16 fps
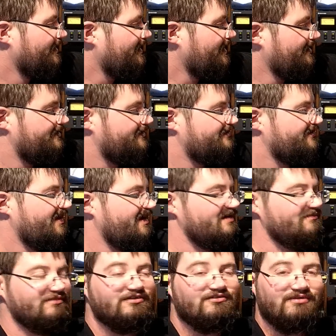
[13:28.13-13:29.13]
and a
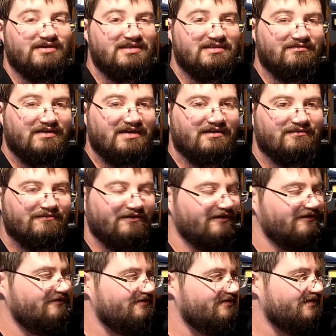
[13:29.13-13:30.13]
chain between the V F
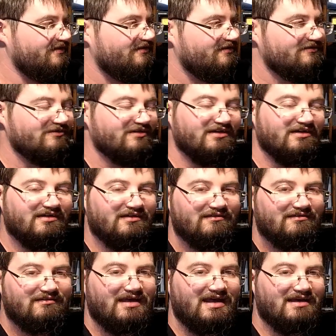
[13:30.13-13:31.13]
Os and sort of
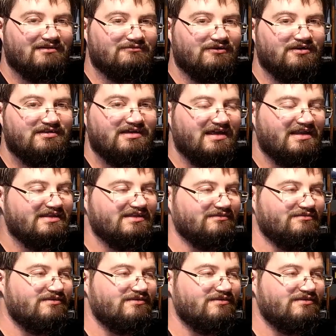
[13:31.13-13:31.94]
uh, rotating them.